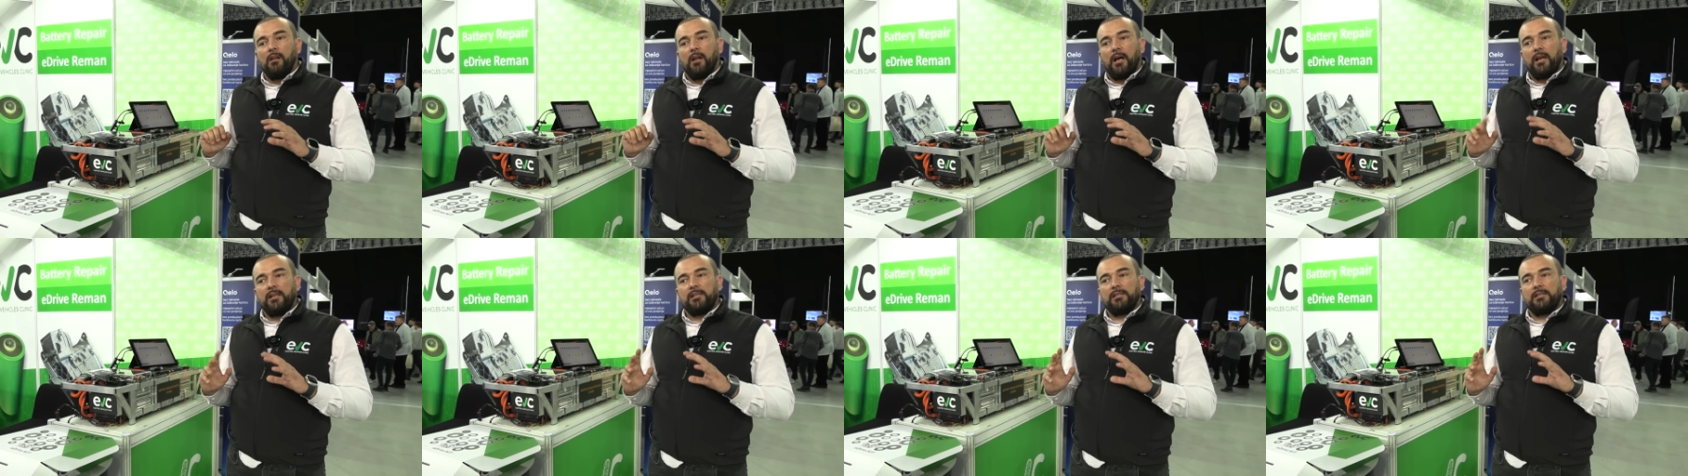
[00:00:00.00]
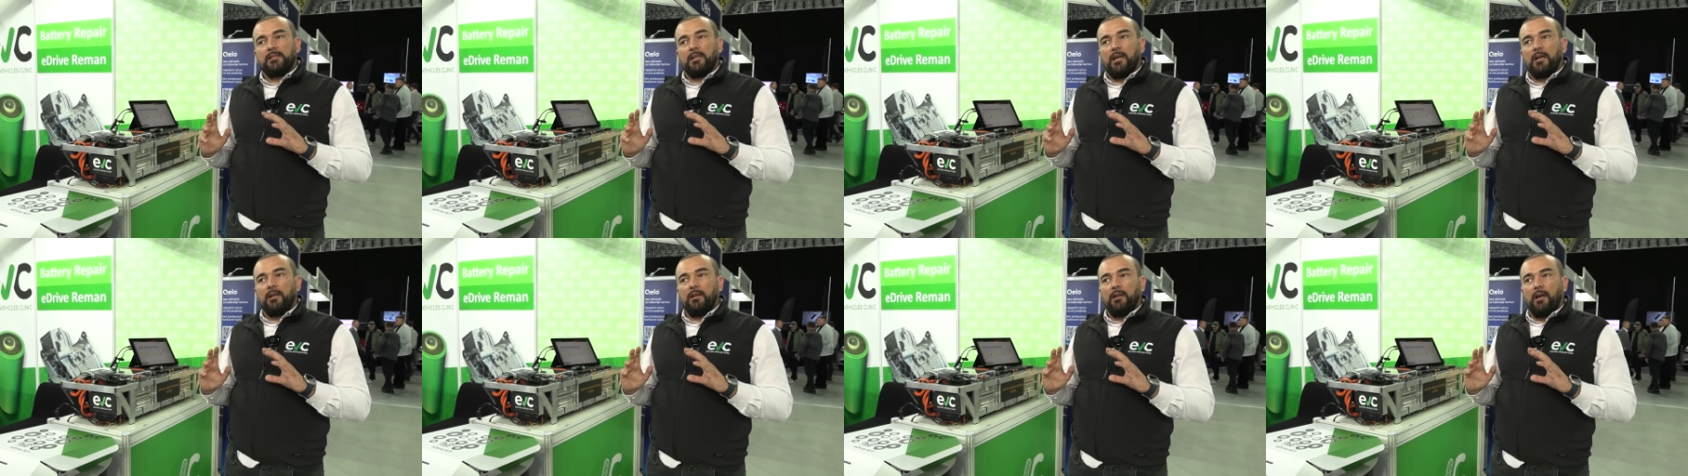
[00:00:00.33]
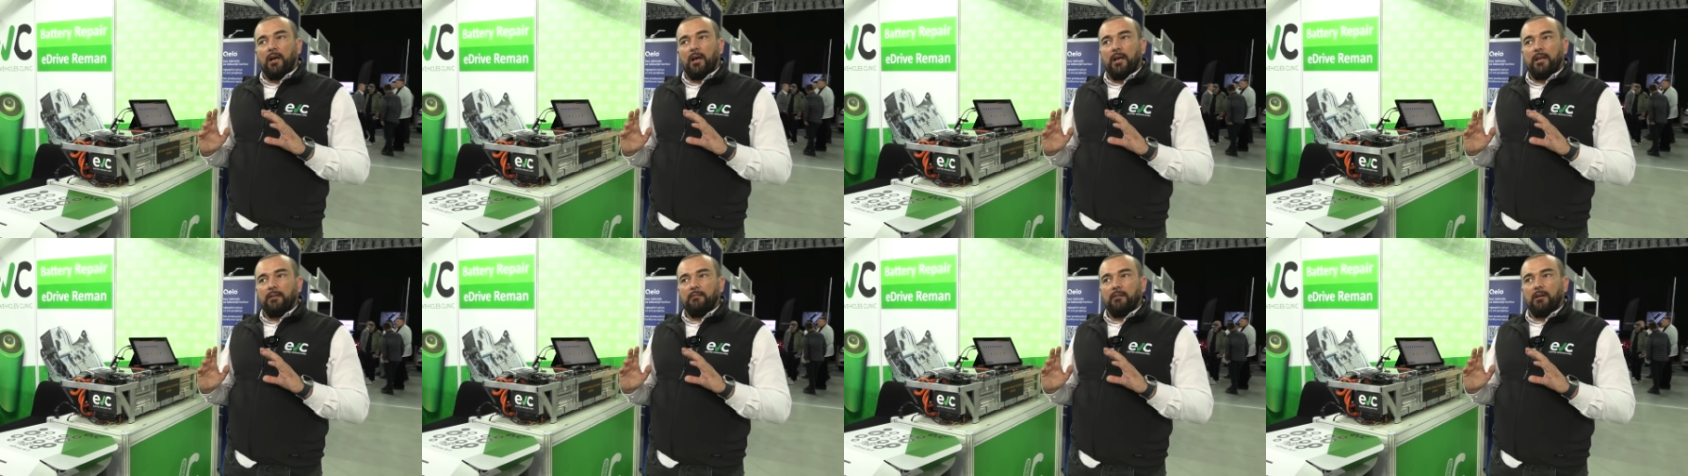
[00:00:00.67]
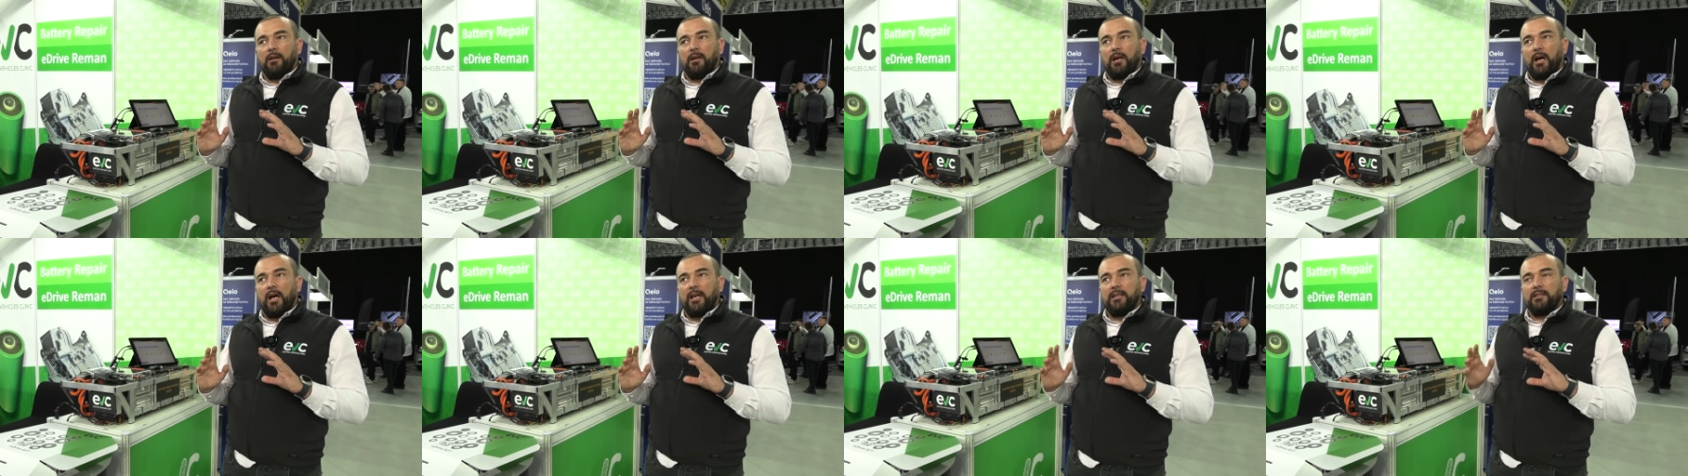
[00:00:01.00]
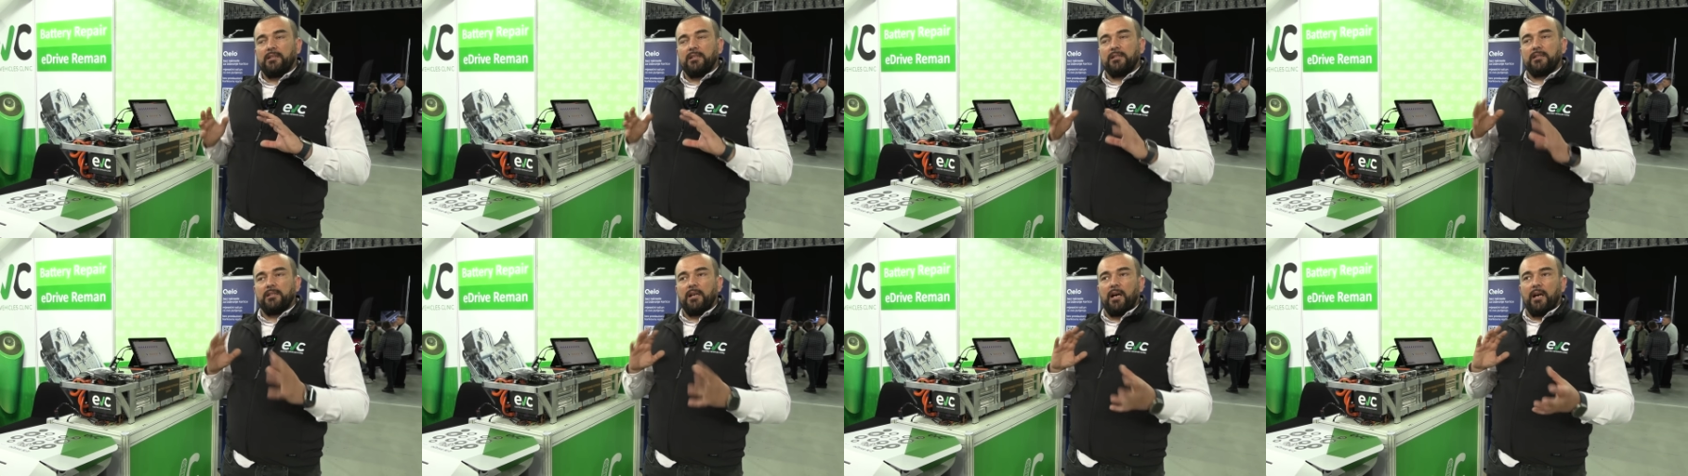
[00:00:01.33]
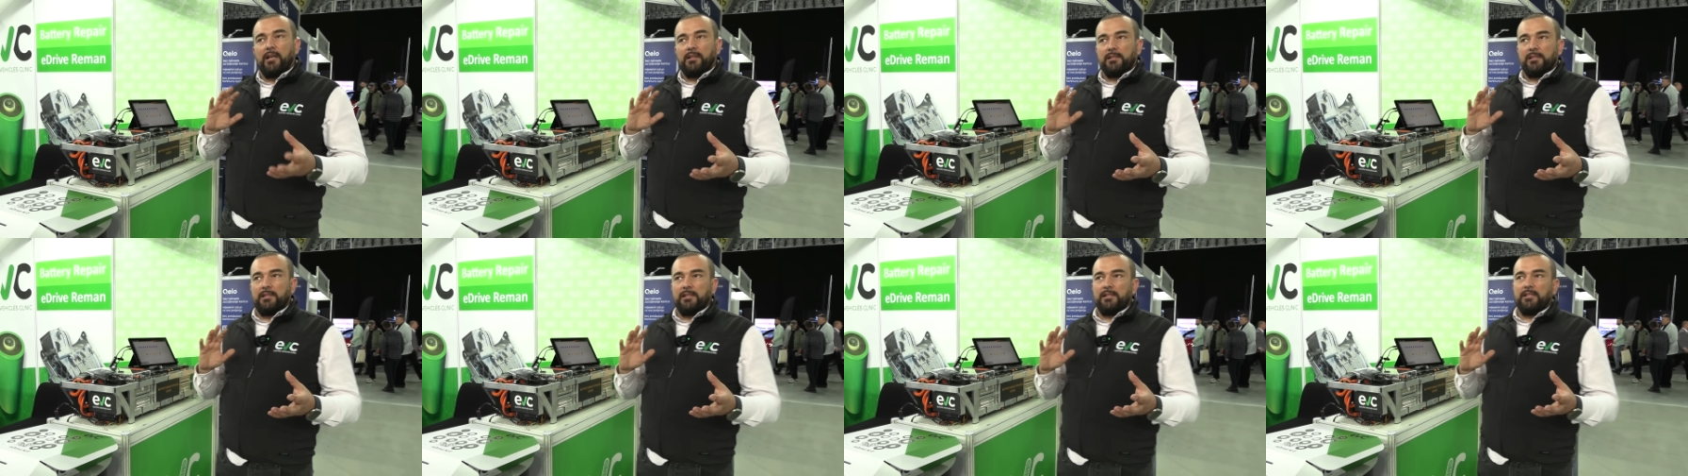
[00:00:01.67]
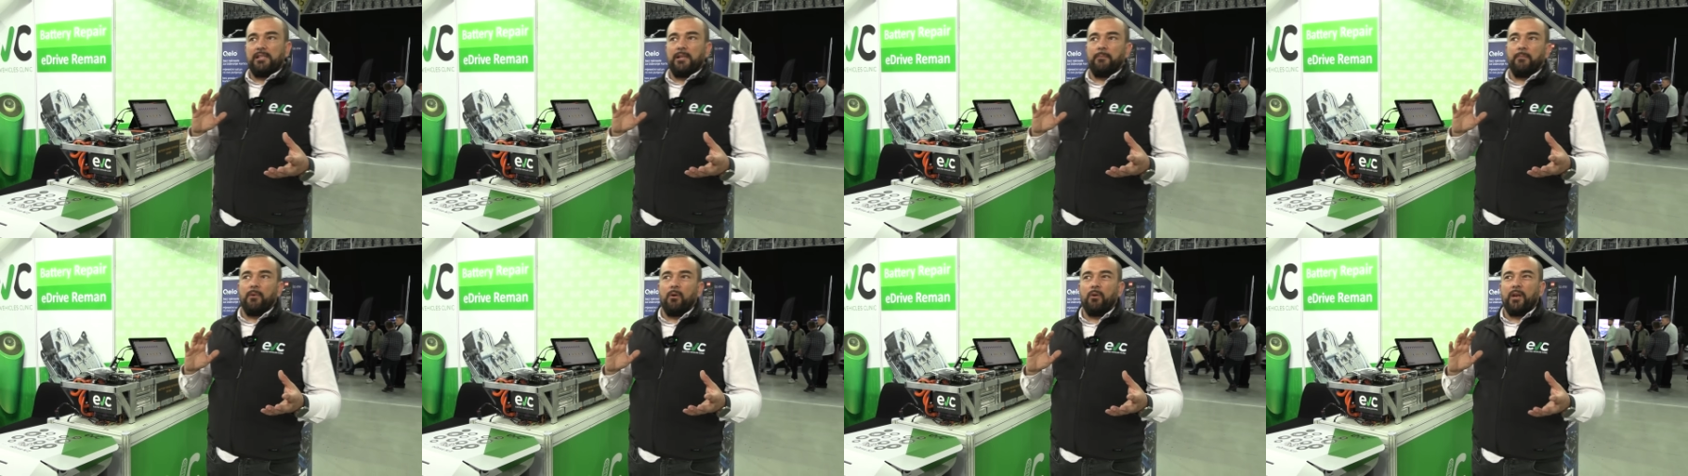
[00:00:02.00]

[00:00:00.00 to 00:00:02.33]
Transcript: I, I, I designed the system,